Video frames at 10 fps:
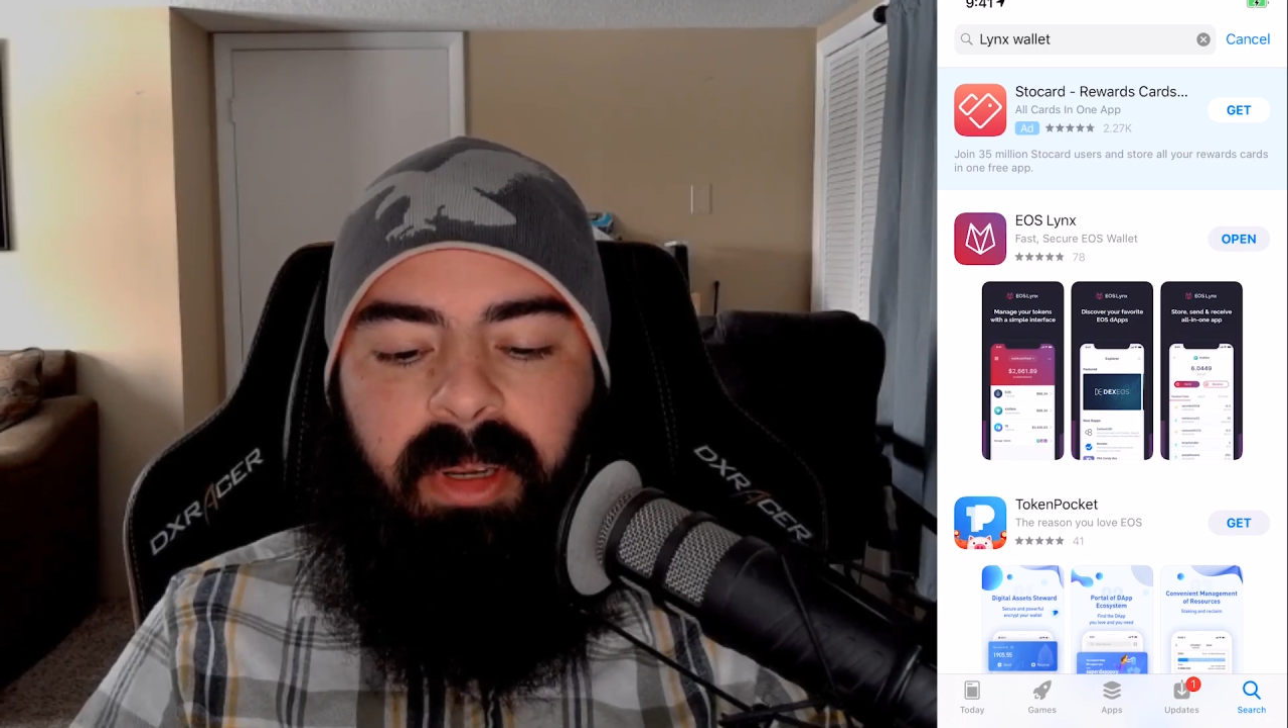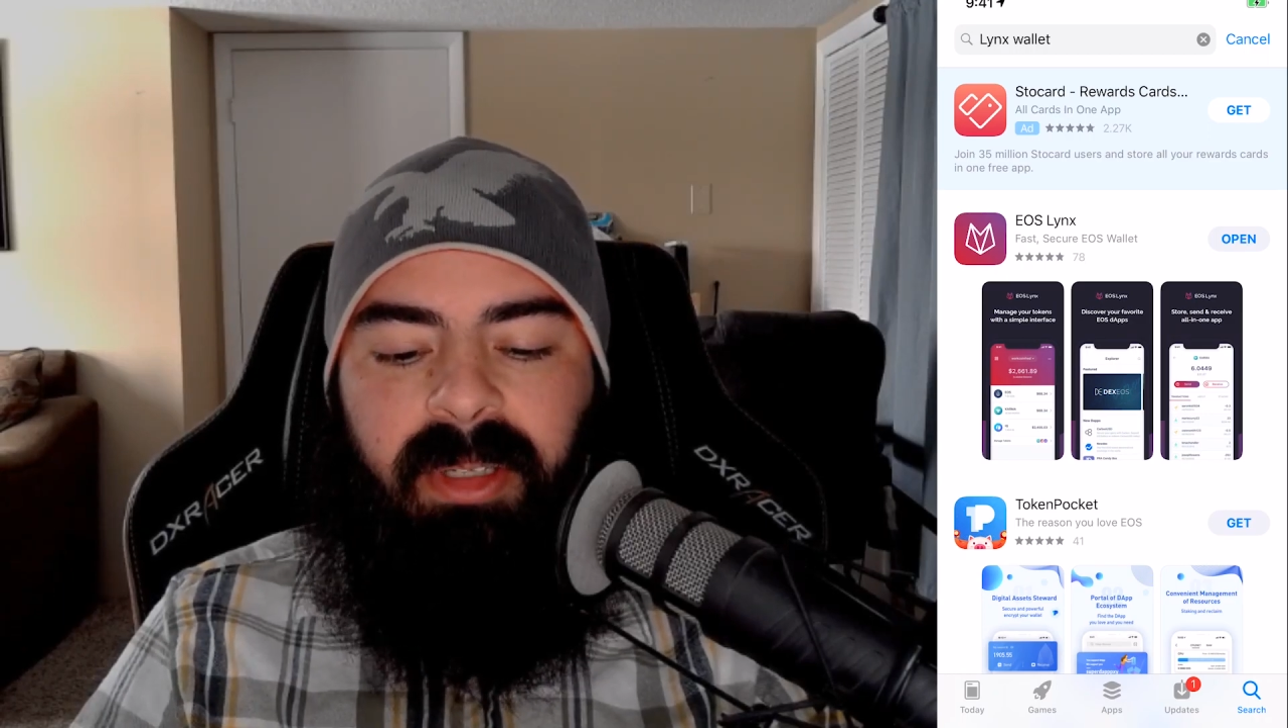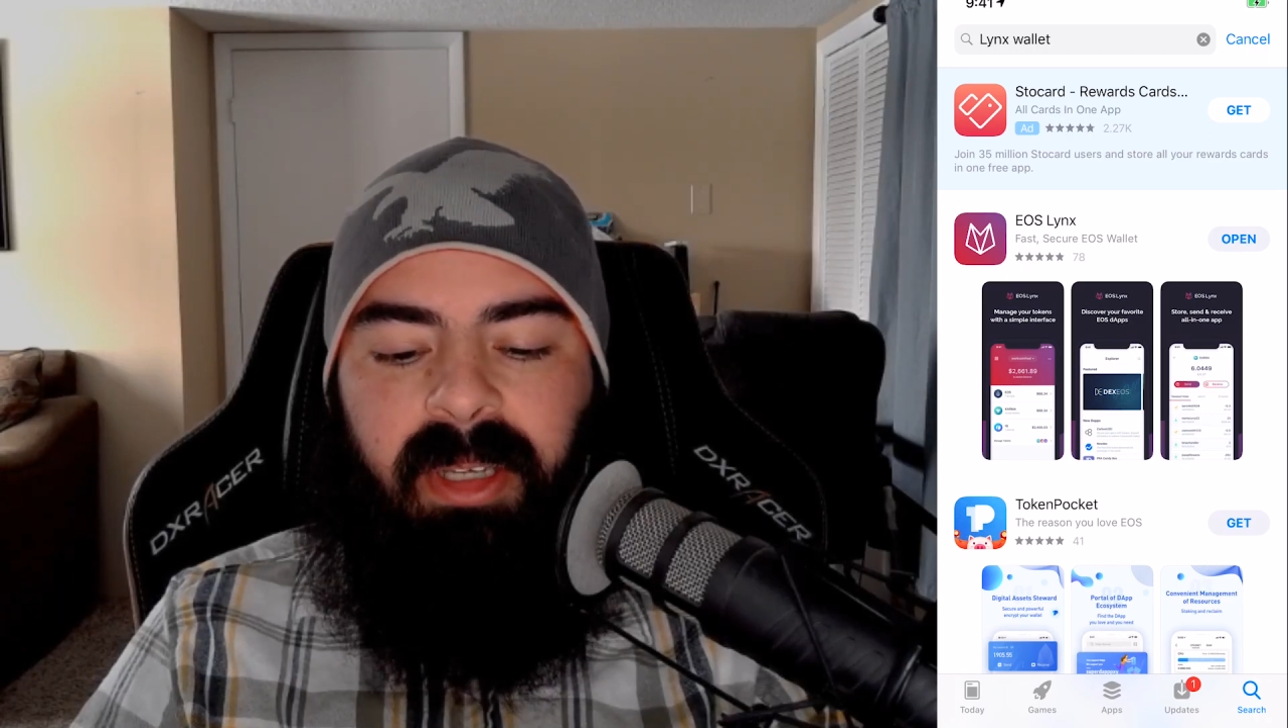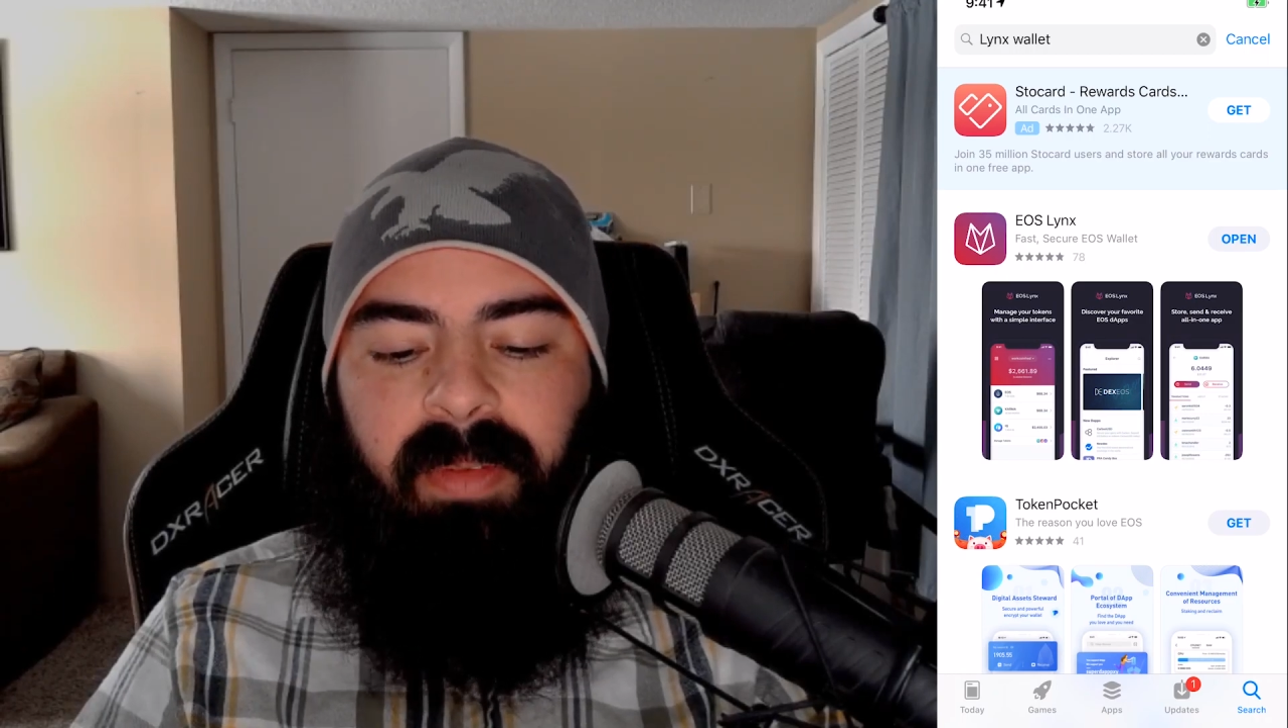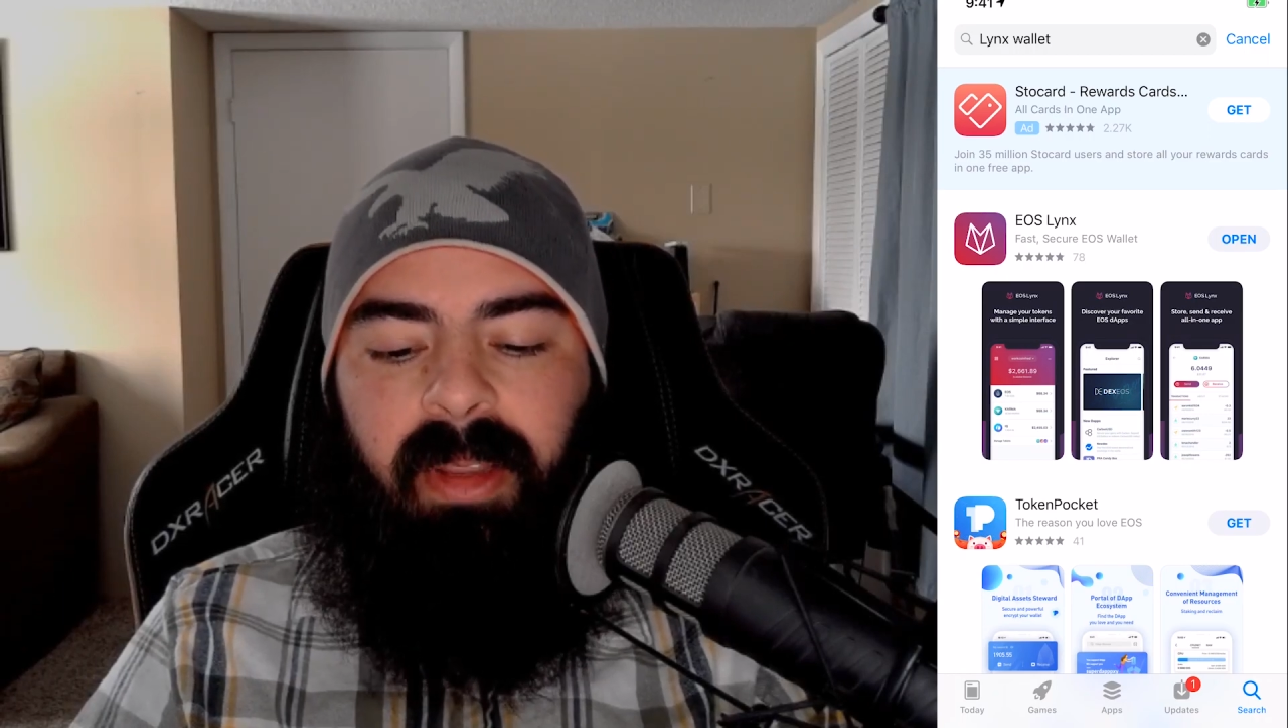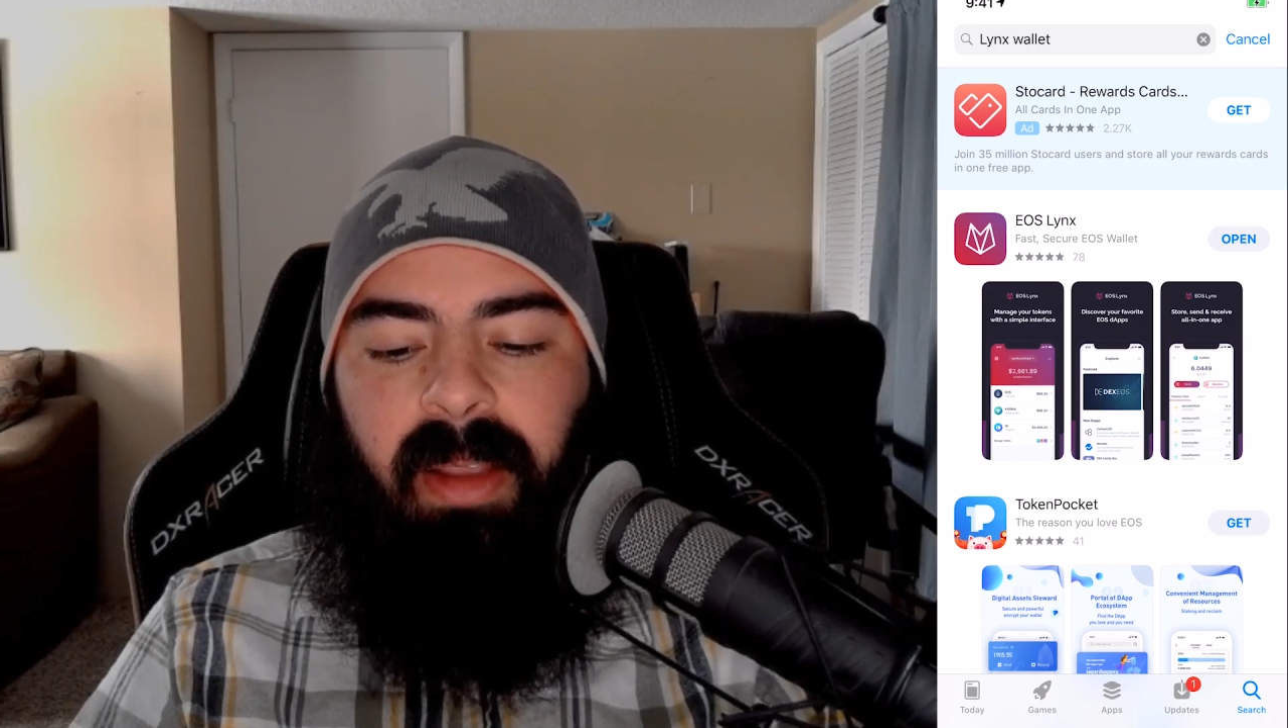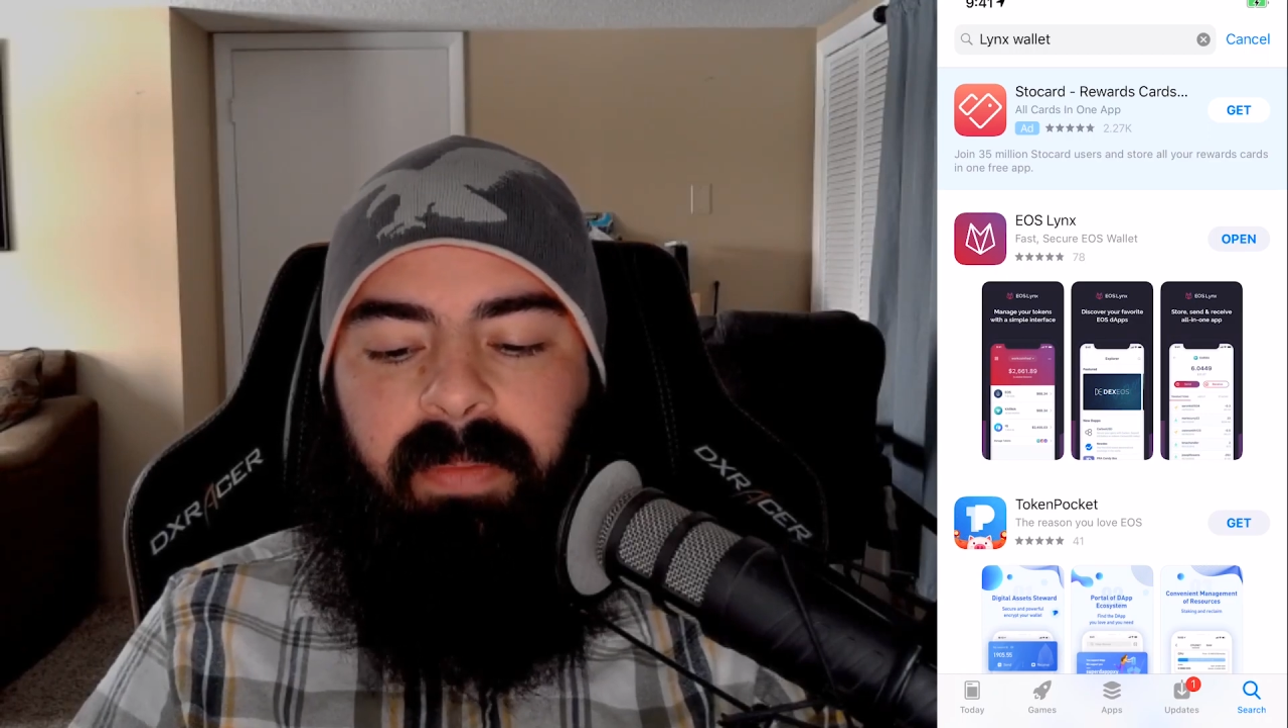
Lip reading: 78